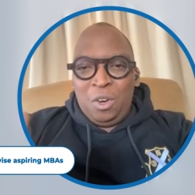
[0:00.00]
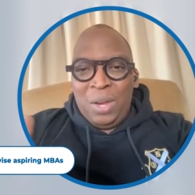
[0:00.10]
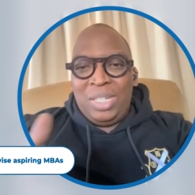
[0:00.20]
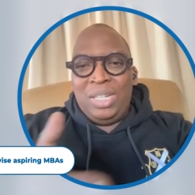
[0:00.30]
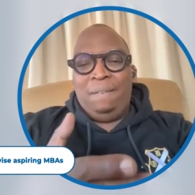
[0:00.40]

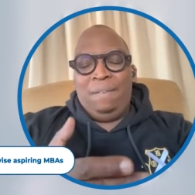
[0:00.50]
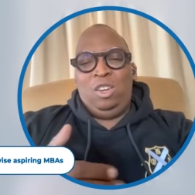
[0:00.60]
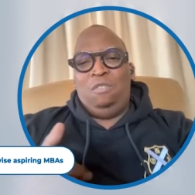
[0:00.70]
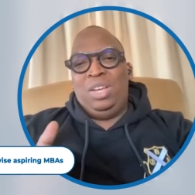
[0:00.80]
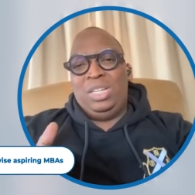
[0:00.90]
creating
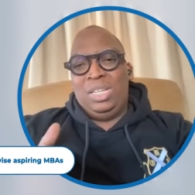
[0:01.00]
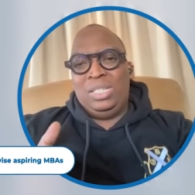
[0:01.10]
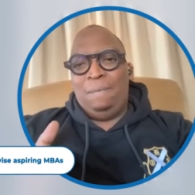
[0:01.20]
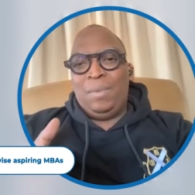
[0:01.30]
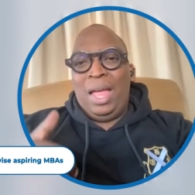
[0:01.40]

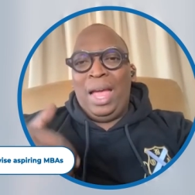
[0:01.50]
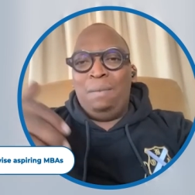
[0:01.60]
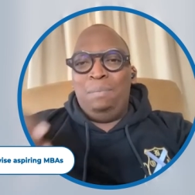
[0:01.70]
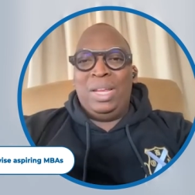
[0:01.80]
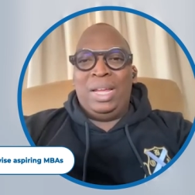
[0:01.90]
innovations,
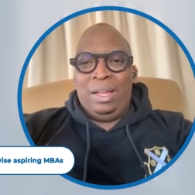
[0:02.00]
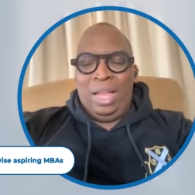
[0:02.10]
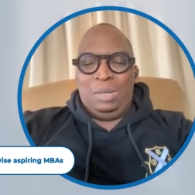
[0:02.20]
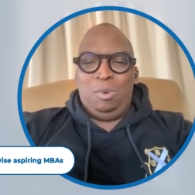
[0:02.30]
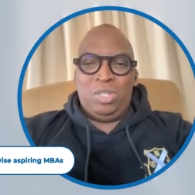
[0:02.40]
and being
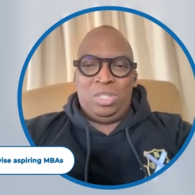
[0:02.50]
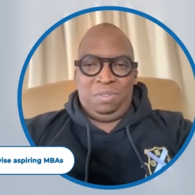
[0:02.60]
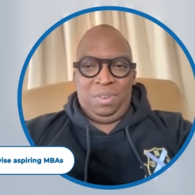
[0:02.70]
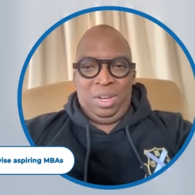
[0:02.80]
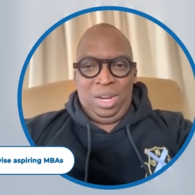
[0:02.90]

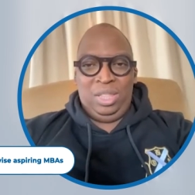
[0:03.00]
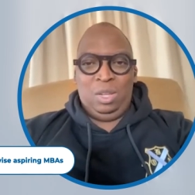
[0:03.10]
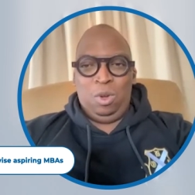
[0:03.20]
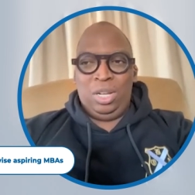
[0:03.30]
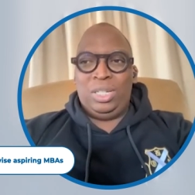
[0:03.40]
explosive in
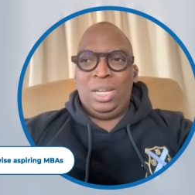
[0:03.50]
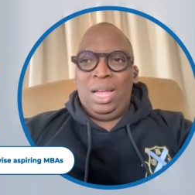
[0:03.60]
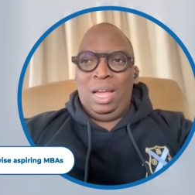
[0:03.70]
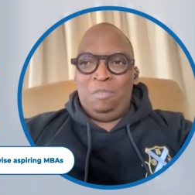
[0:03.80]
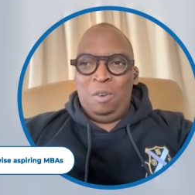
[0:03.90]
the world.
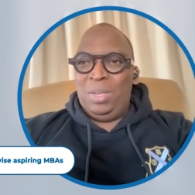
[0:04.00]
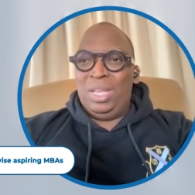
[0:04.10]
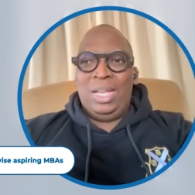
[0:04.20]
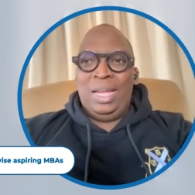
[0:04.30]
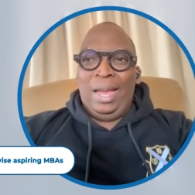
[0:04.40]
For
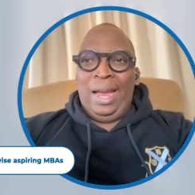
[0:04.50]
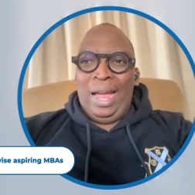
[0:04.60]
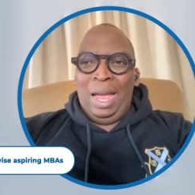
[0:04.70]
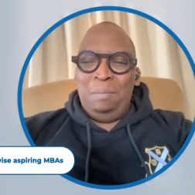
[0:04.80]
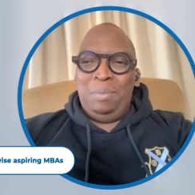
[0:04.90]
me,
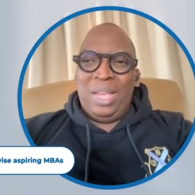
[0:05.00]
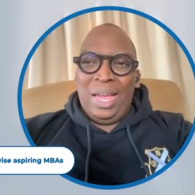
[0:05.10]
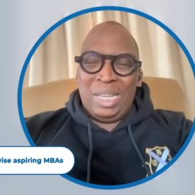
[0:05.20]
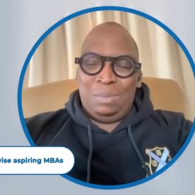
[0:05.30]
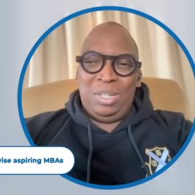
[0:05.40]

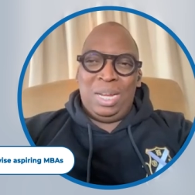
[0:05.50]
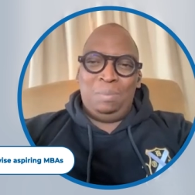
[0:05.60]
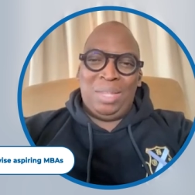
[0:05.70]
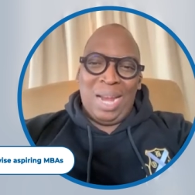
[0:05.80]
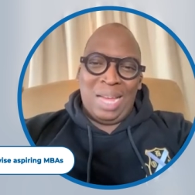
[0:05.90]
MBA has
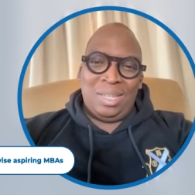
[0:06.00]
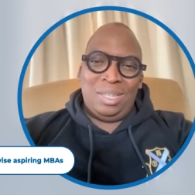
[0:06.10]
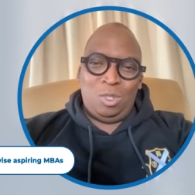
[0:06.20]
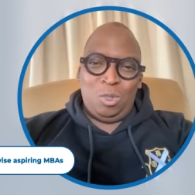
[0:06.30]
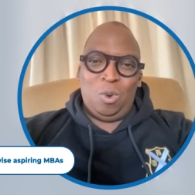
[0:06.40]
become the
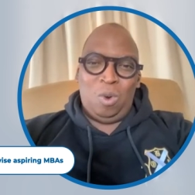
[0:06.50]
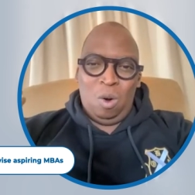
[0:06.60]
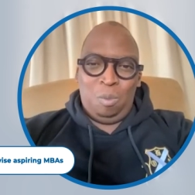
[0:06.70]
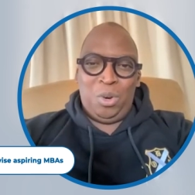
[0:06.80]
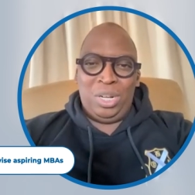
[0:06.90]
license to
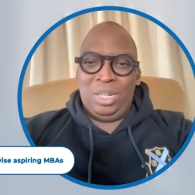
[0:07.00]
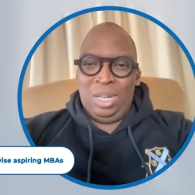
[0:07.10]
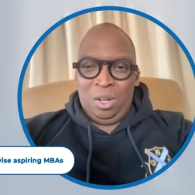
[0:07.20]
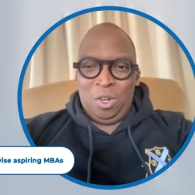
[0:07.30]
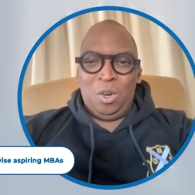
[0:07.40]
operate,
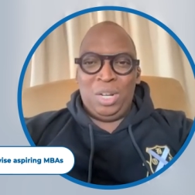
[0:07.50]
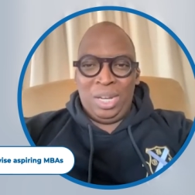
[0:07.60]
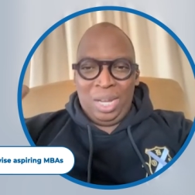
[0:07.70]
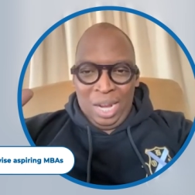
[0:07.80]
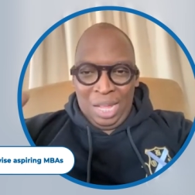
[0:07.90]
not
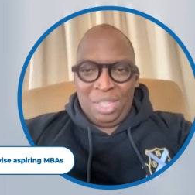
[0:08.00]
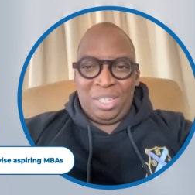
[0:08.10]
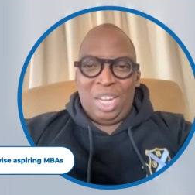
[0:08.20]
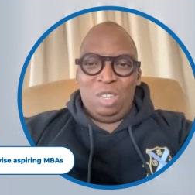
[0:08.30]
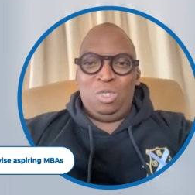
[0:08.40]
only in
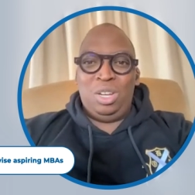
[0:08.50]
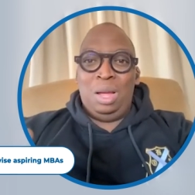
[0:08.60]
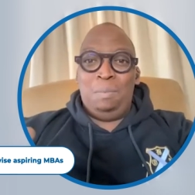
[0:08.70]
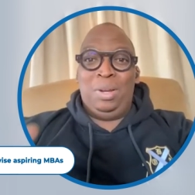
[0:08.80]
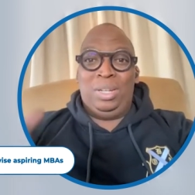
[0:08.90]
this country,
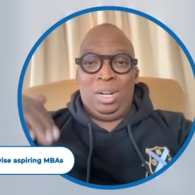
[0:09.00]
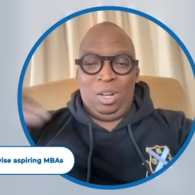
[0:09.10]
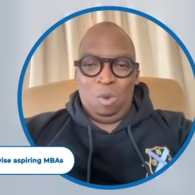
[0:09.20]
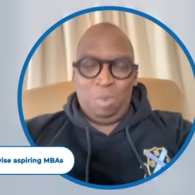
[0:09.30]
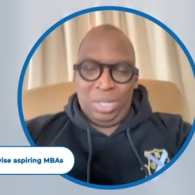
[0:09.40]
but
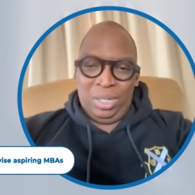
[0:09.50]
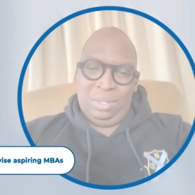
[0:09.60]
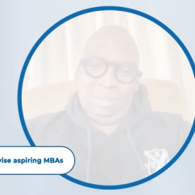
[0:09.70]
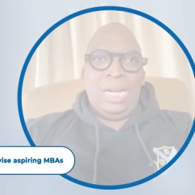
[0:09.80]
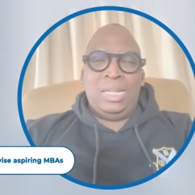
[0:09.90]
globally.
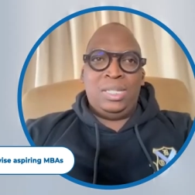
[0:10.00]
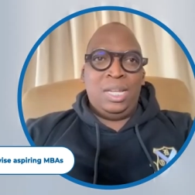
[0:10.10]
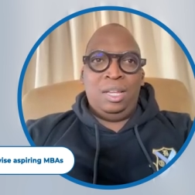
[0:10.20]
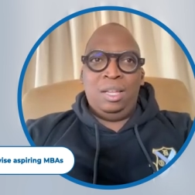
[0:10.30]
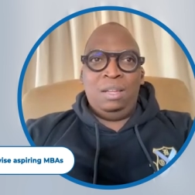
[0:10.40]
I
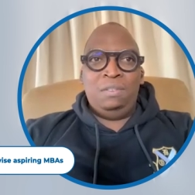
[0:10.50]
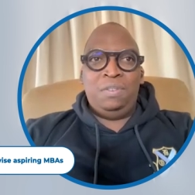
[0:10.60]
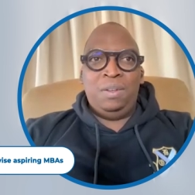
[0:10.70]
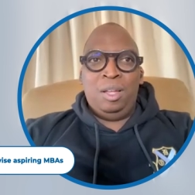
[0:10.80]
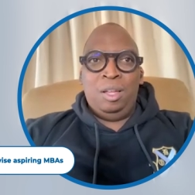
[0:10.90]
say
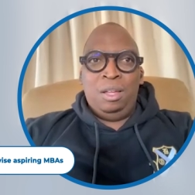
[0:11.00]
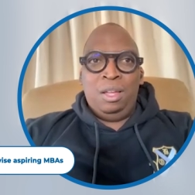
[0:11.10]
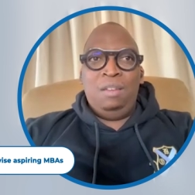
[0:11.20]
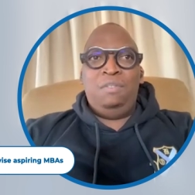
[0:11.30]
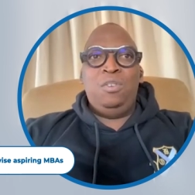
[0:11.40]

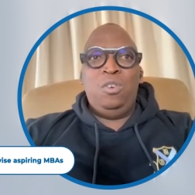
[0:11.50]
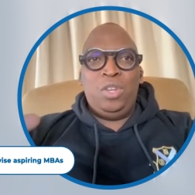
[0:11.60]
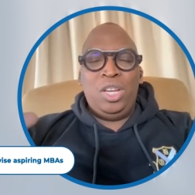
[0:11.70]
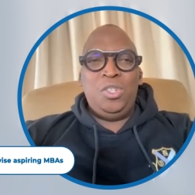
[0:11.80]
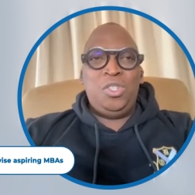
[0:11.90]
if you're
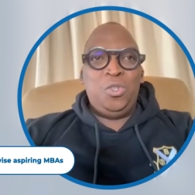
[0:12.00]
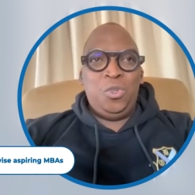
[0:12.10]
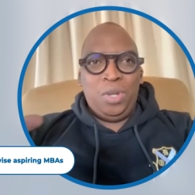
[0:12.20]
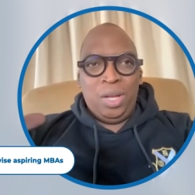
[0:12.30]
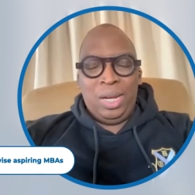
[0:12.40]
looking to
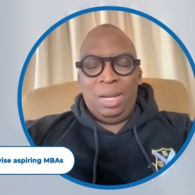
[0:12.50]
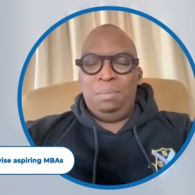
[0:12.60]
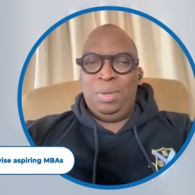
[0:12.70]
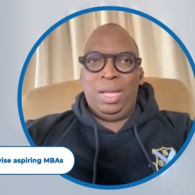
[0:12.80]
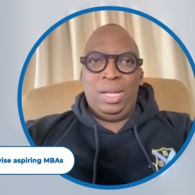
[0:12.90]
do
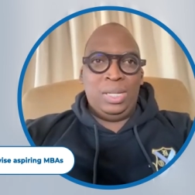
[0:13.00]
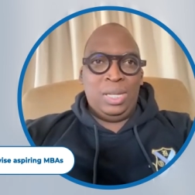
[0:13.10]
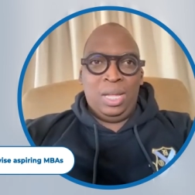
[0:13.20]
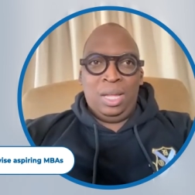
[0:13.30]
an MBA,